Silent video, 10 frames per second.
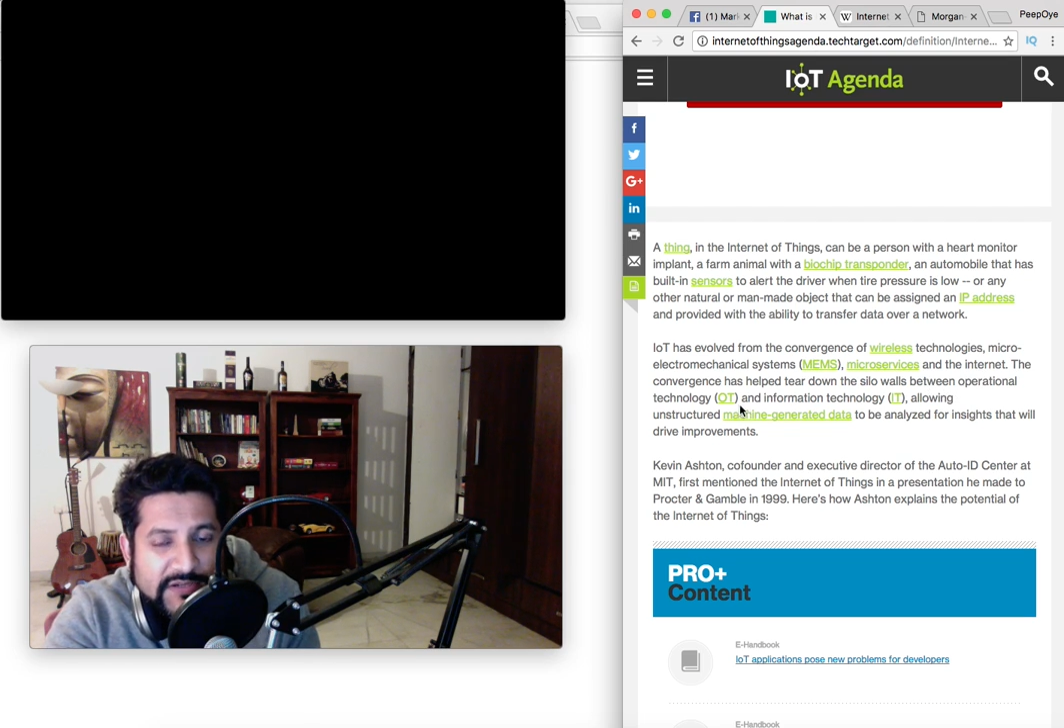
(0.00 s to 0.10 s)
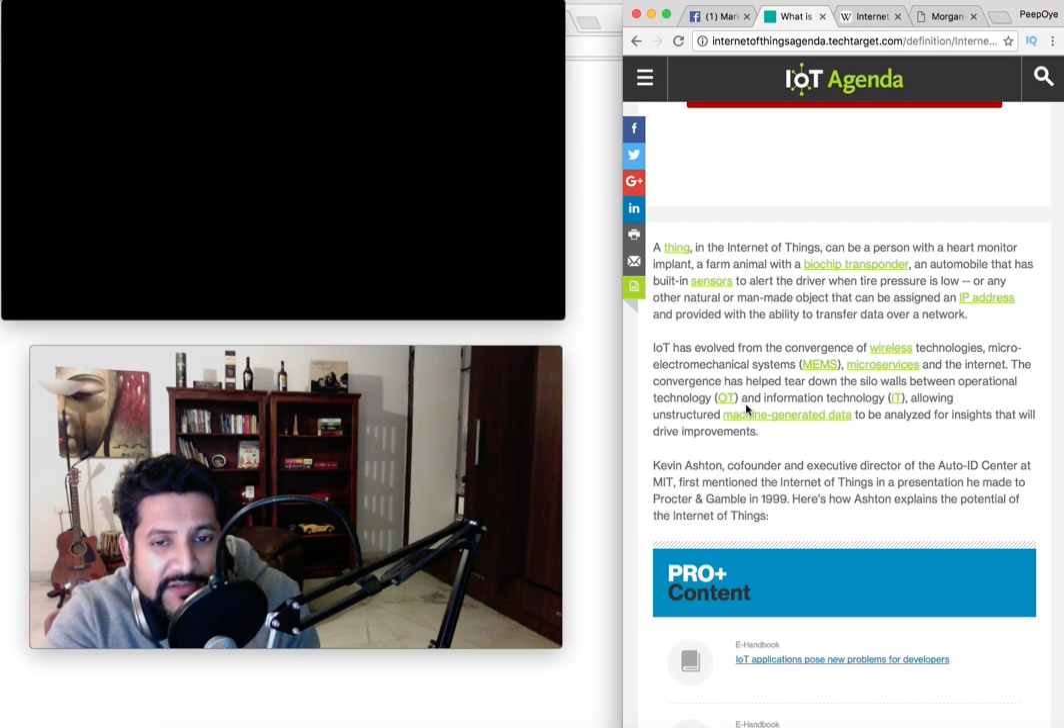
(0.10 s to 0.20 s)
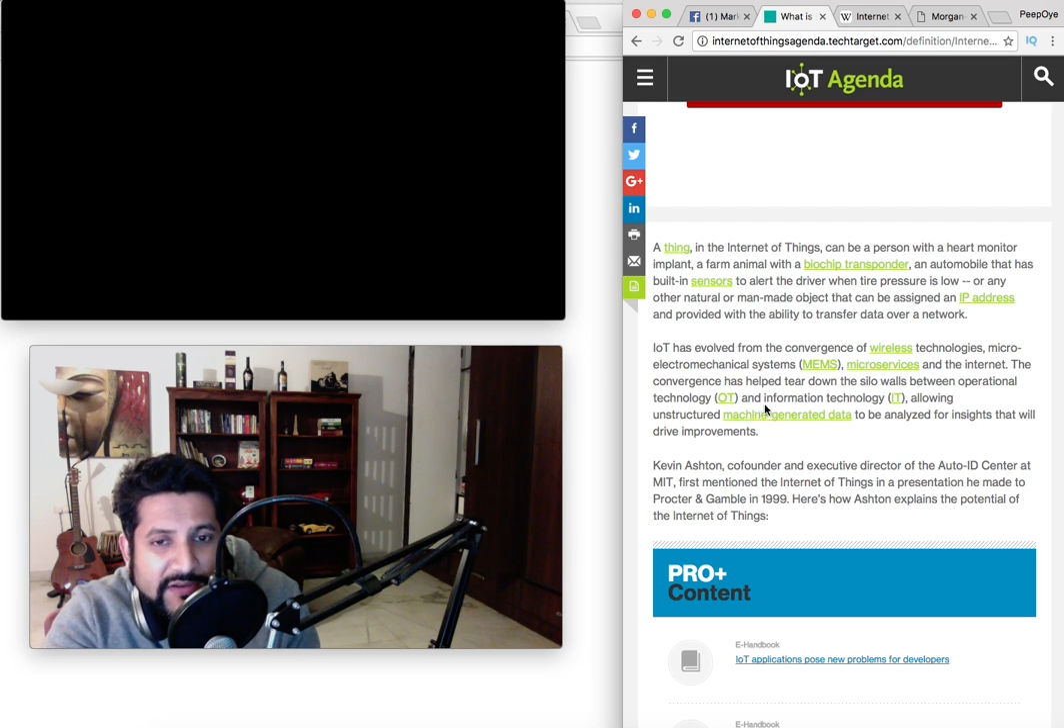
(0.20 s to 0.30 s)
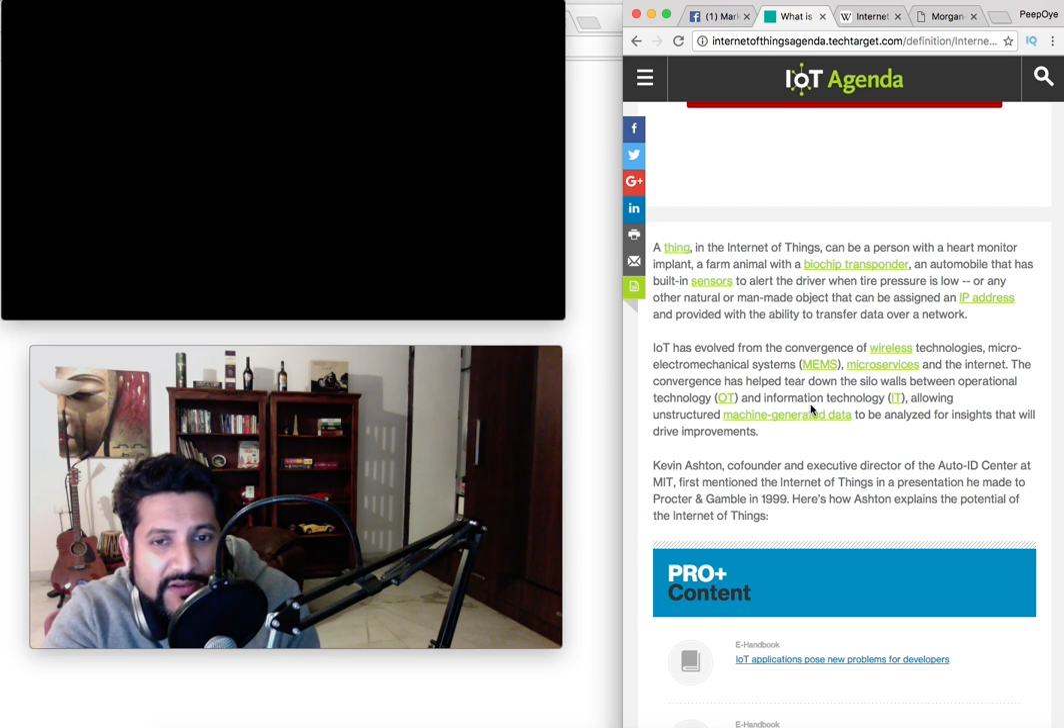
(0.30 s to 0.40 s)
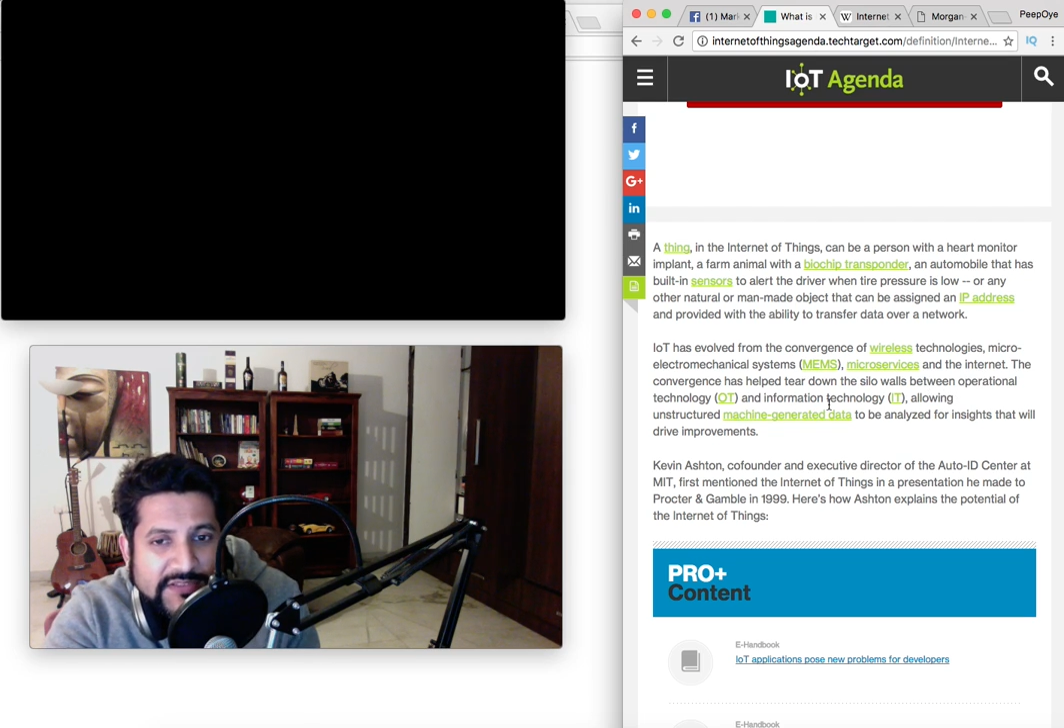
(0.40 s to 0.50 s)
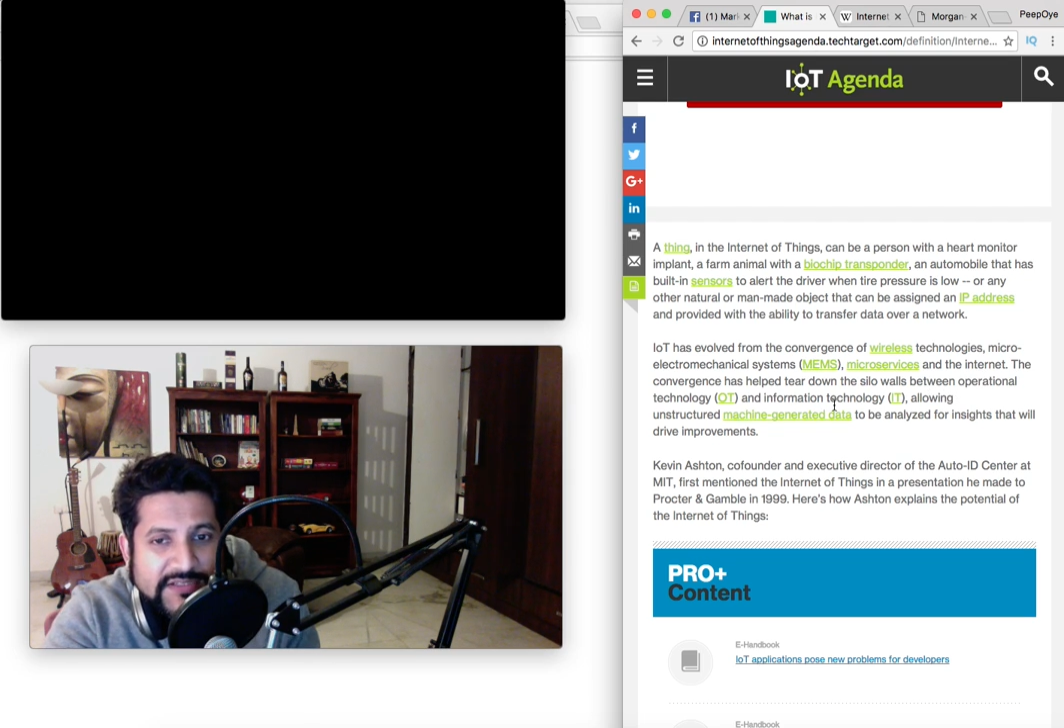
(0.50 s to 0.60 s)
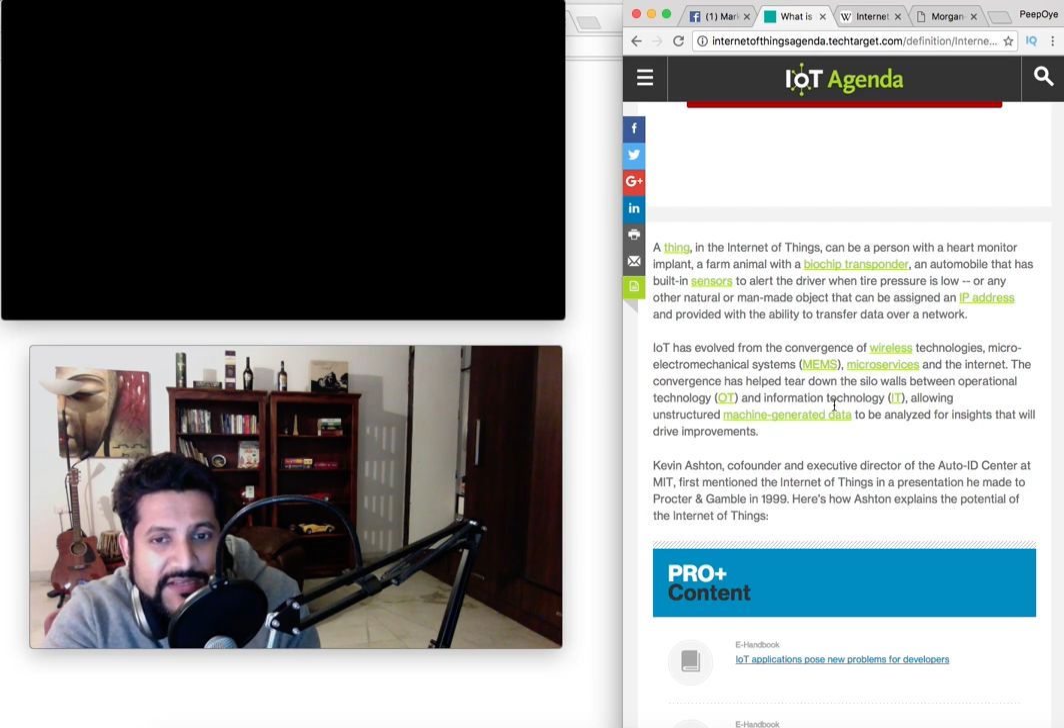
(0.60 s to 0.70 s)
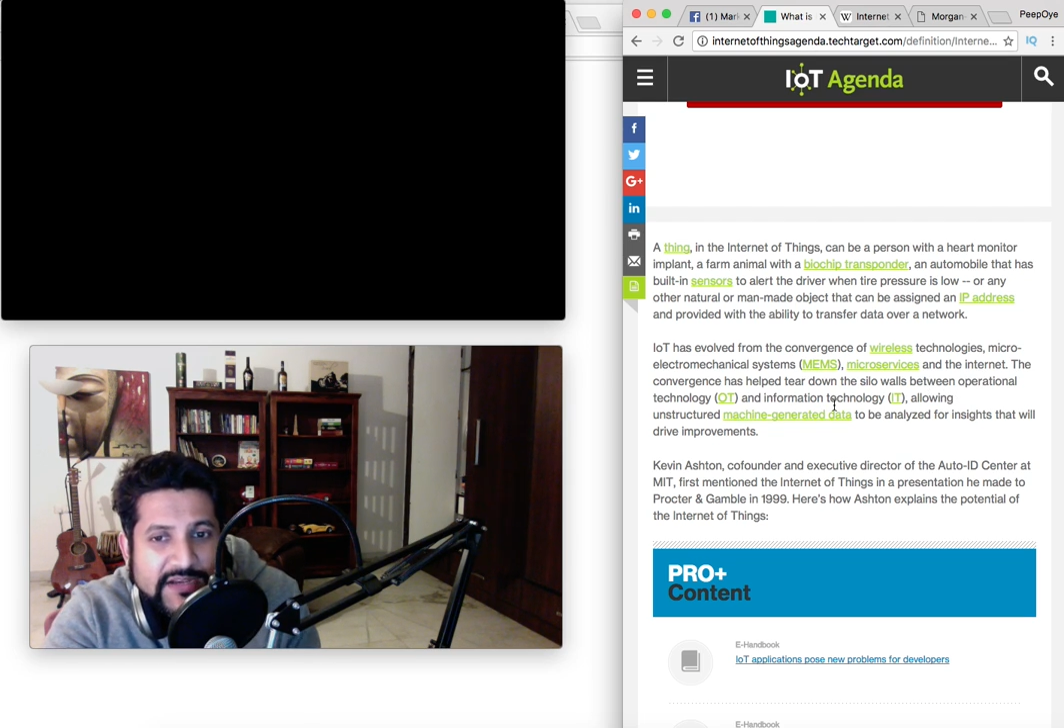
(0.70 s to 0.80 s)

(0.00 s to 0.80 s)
technology and